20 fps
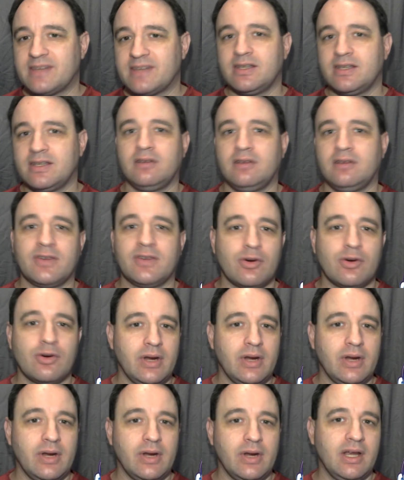myself and
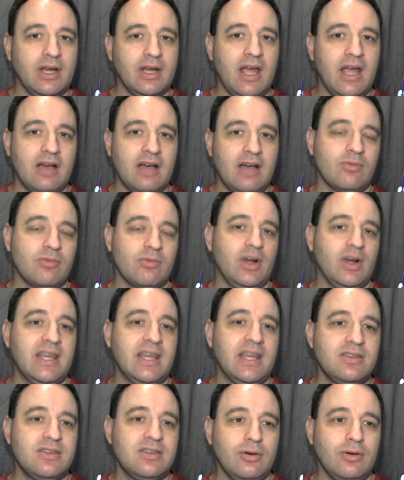Karina have run
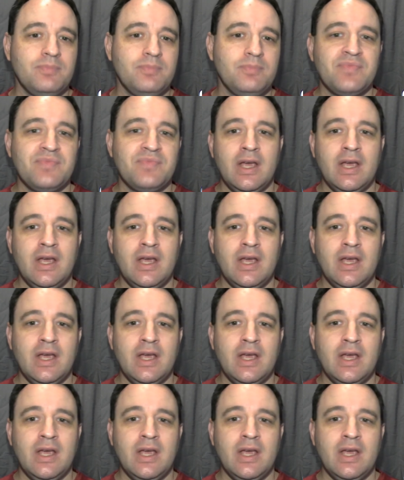into,